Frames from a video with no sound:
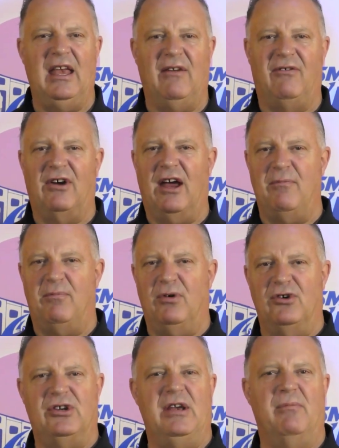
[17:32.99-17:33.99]
You've tried
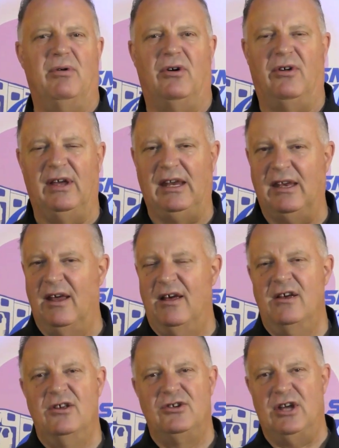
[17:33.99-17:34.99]
pushing, pulling,
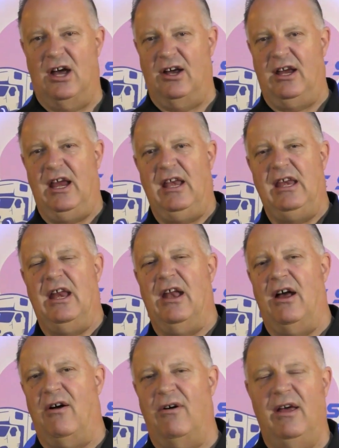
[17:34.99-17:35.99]
tugging, you
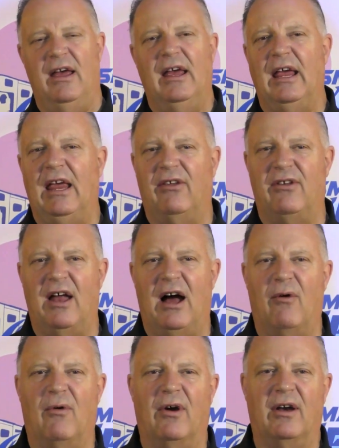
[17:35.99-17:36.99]
know, it's not
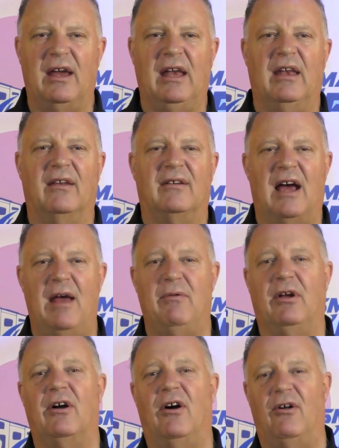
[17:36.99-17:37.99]
working. It's time to
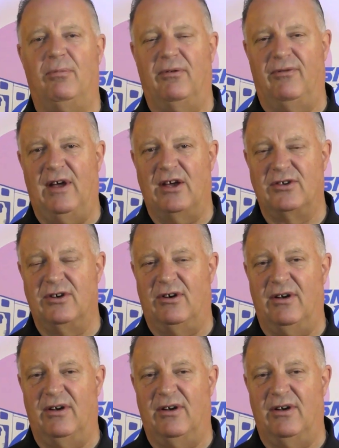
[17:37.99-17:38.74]
call a professional.